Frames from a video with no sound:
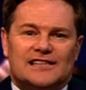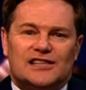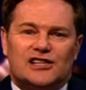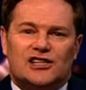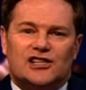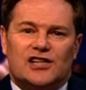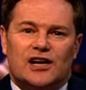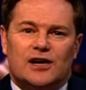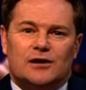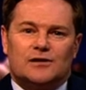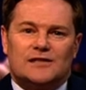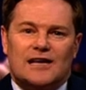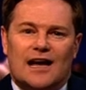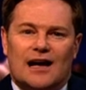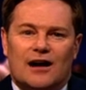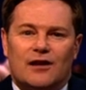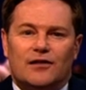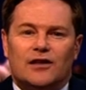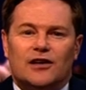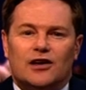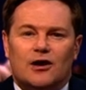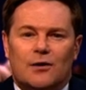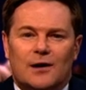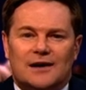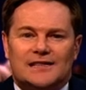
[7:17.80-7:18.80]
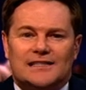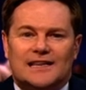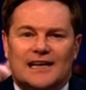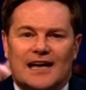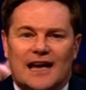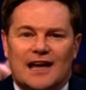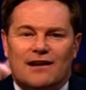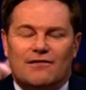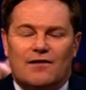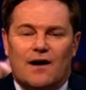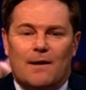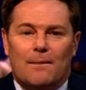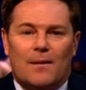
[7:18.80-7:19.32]
shows how the US
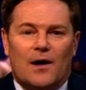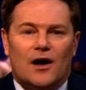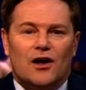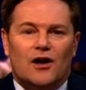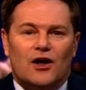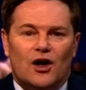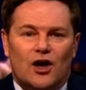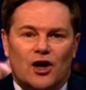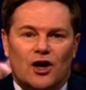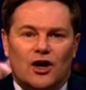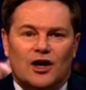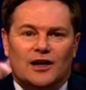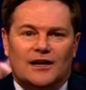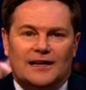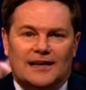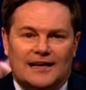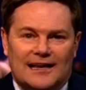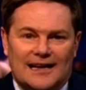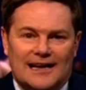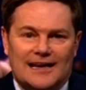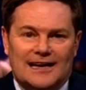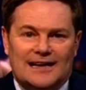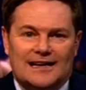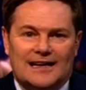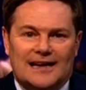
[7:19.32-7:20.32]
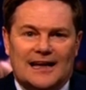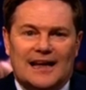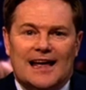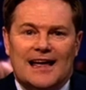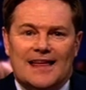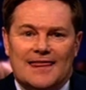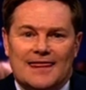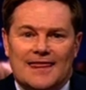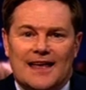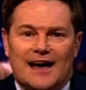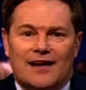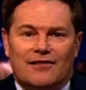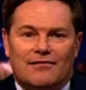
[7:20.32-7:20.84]
gave up an early lead
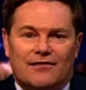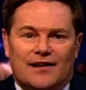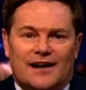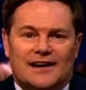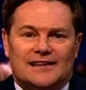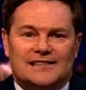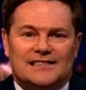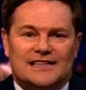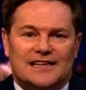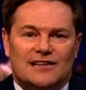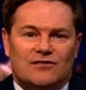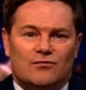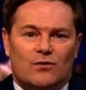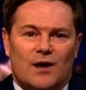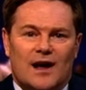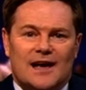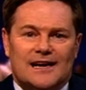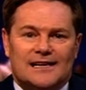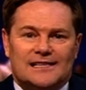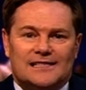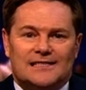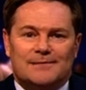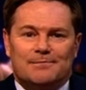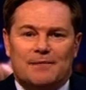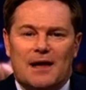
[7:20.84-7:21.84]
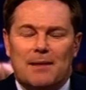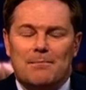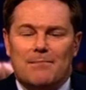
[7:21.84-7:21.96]
in that vaccine race. In